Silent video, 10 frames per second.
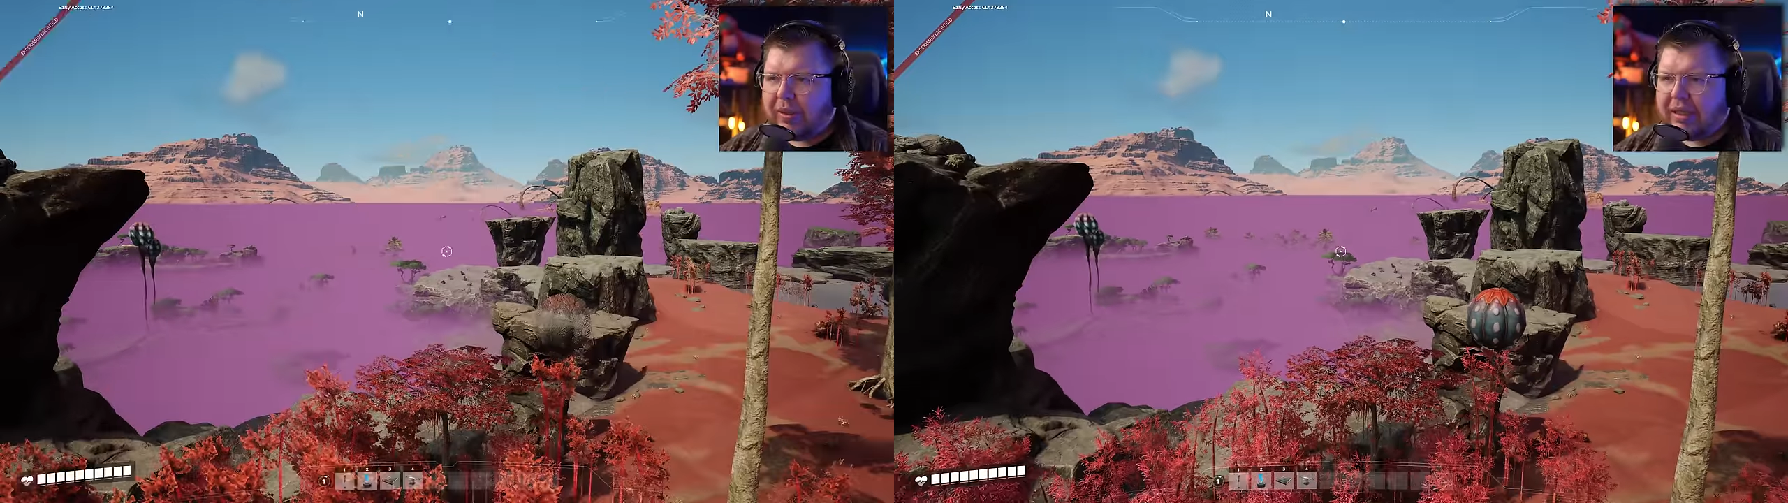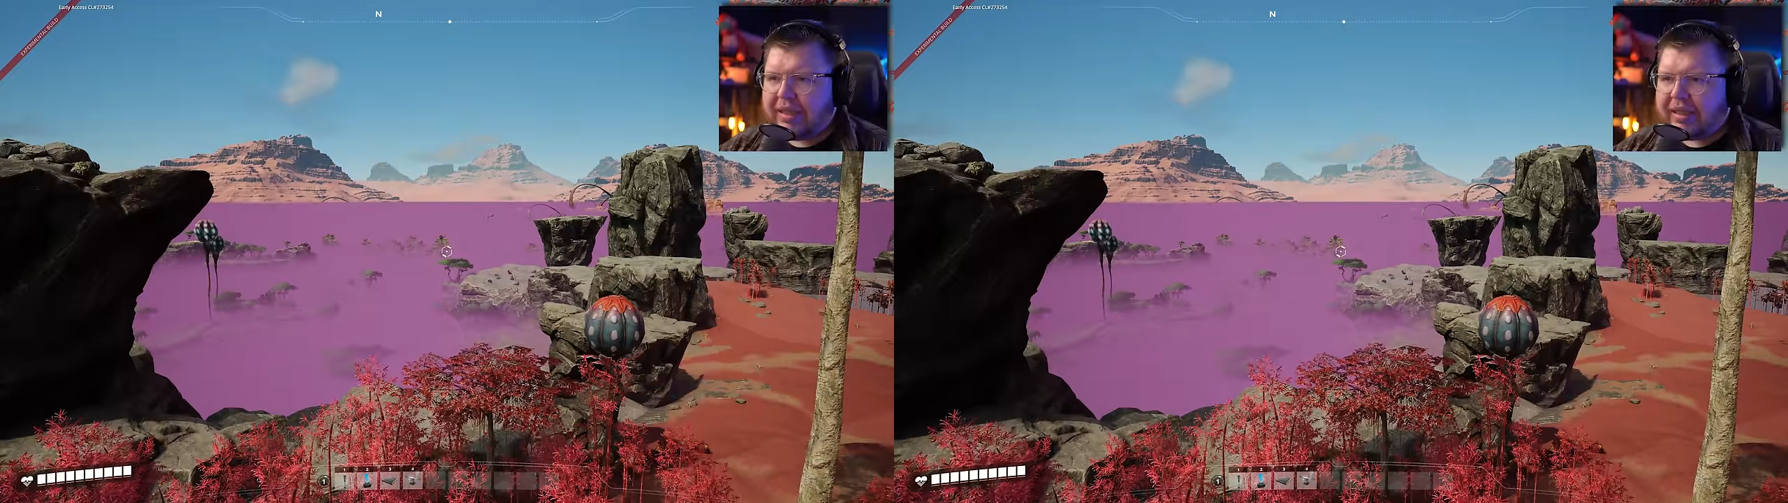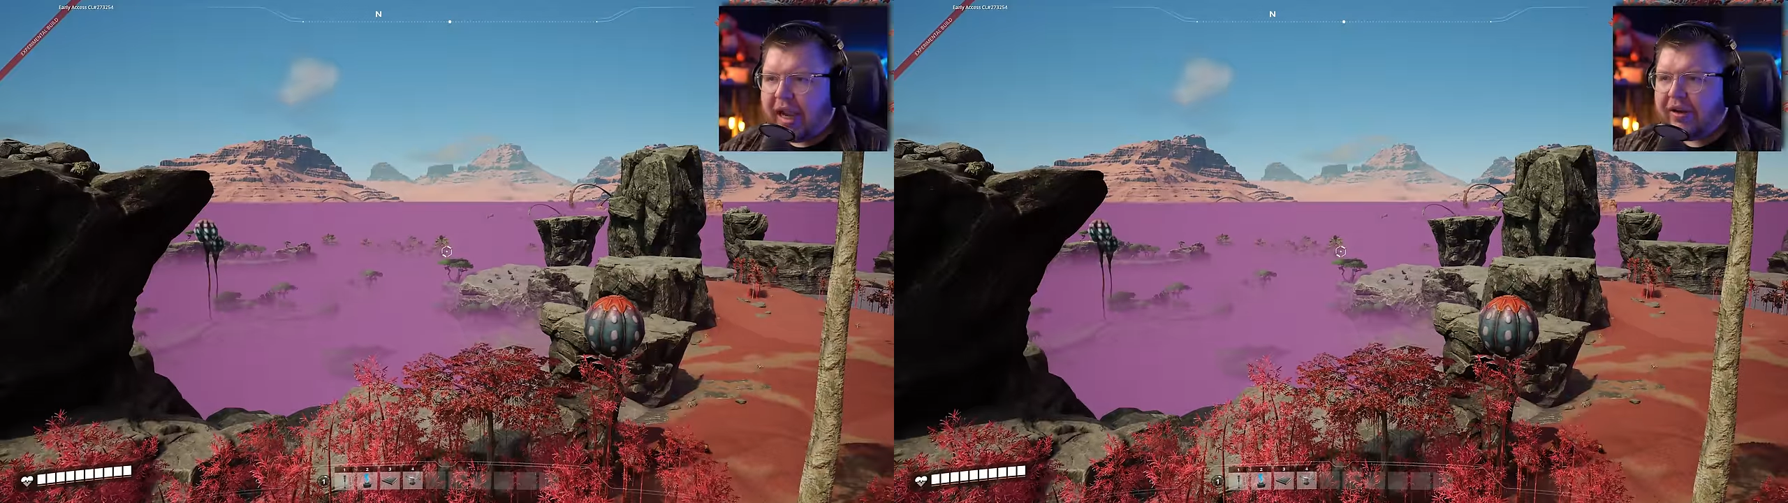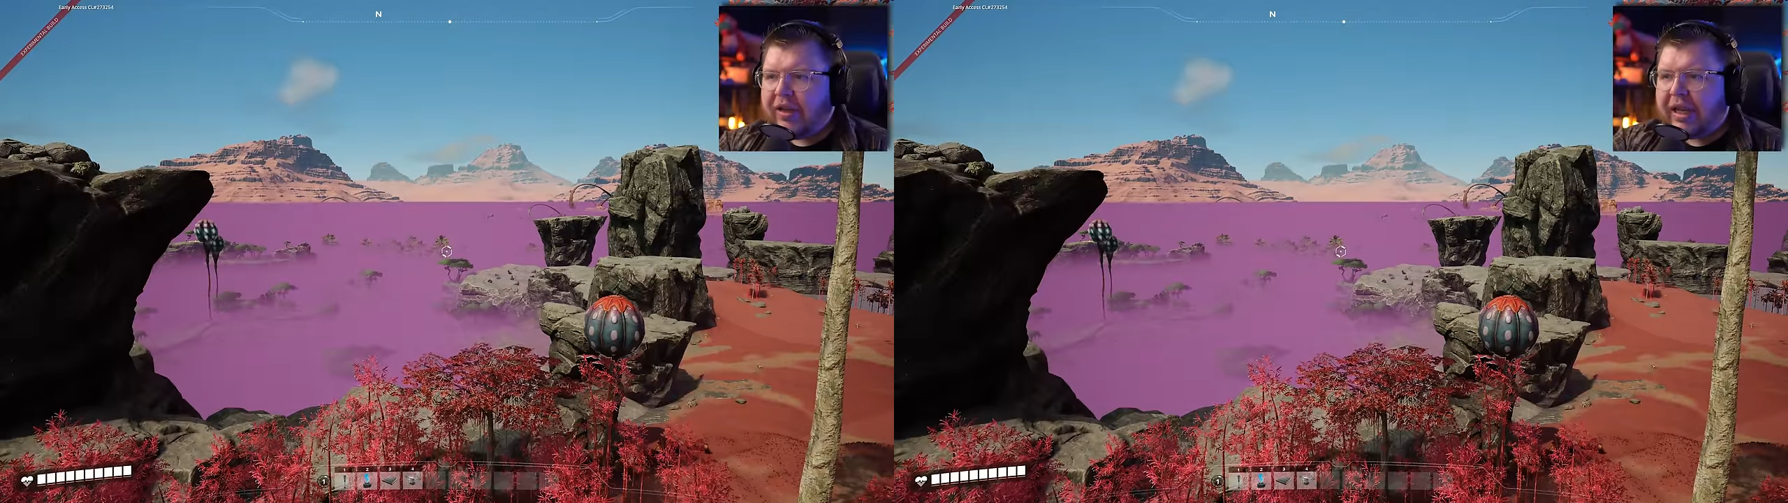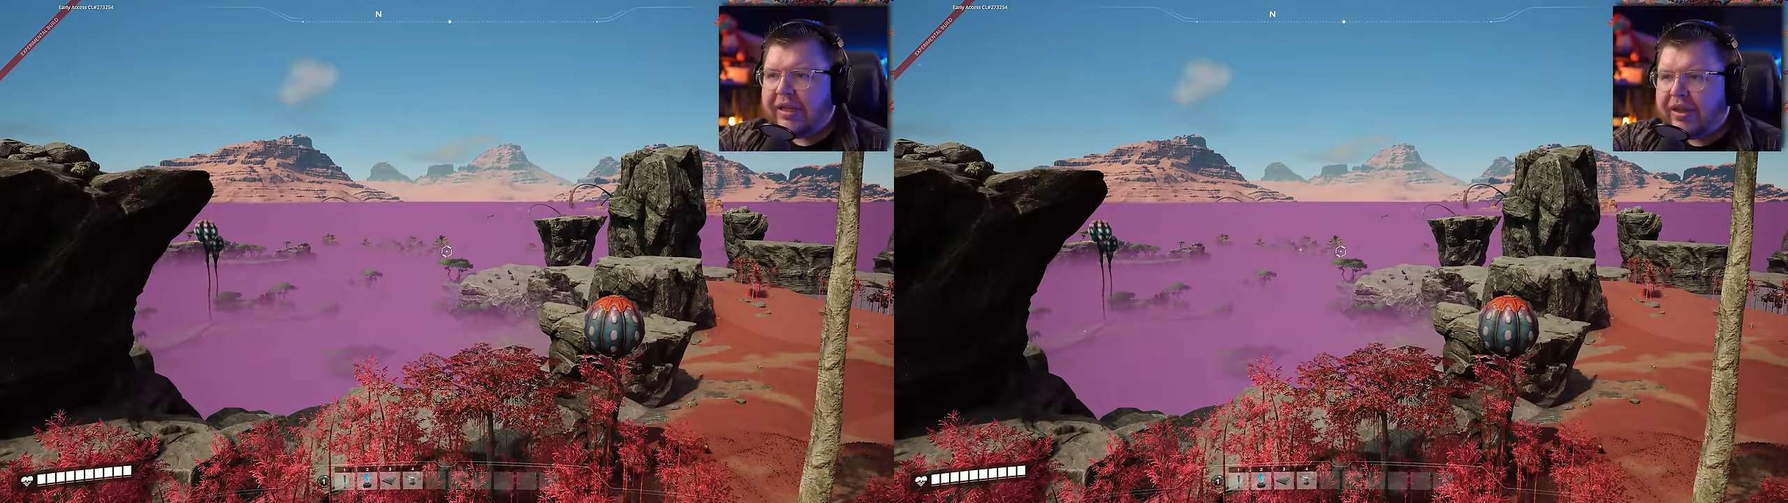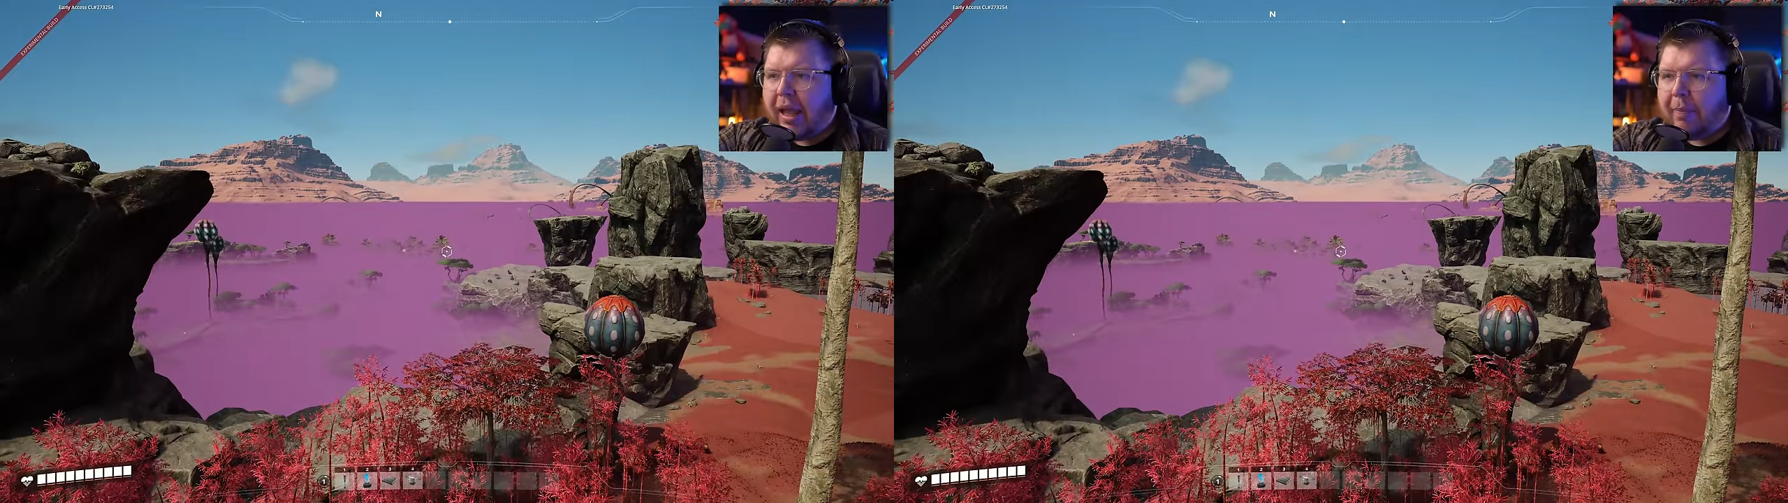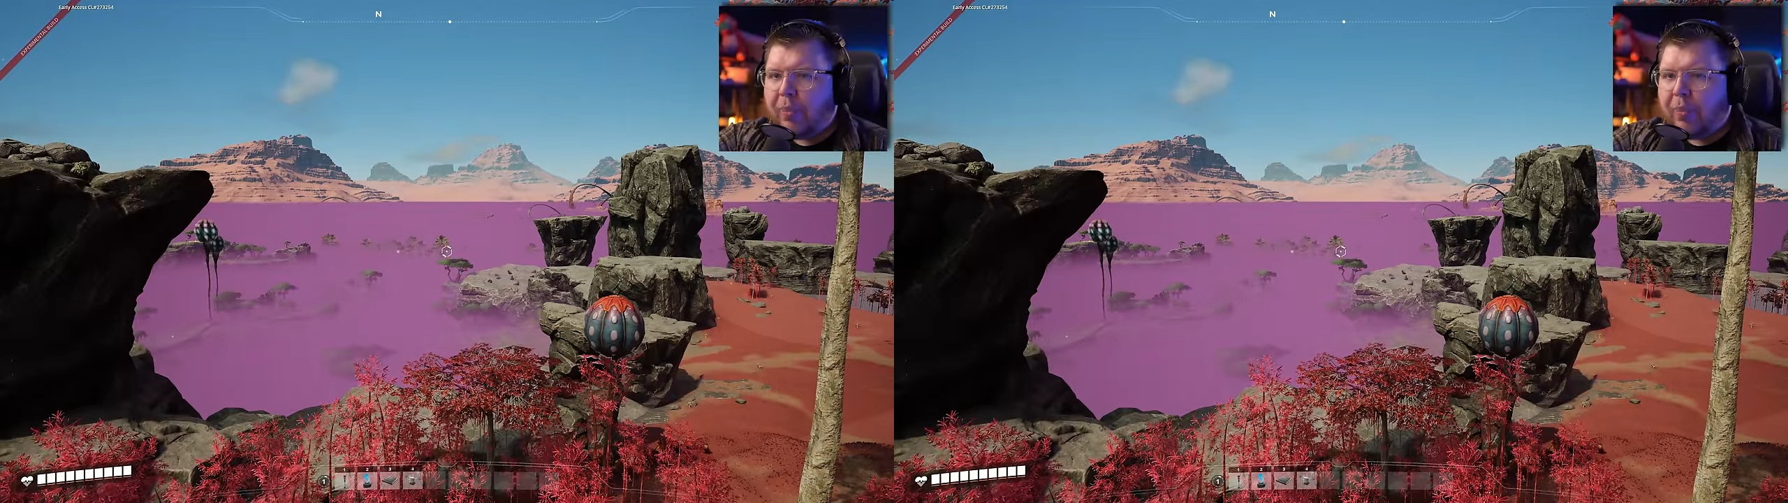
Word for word: It's kind of like that